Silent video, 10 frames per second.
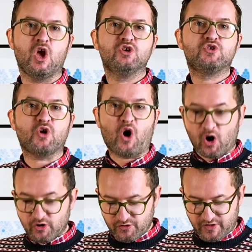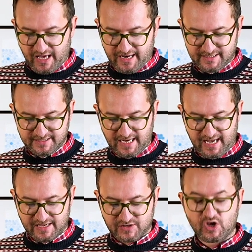to honour the
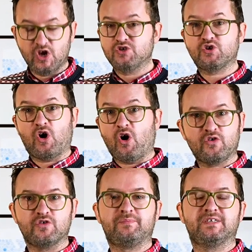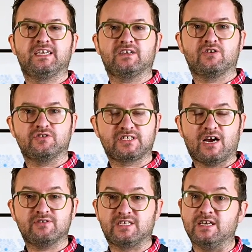NHS, to honour a particular
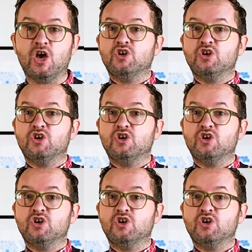charity,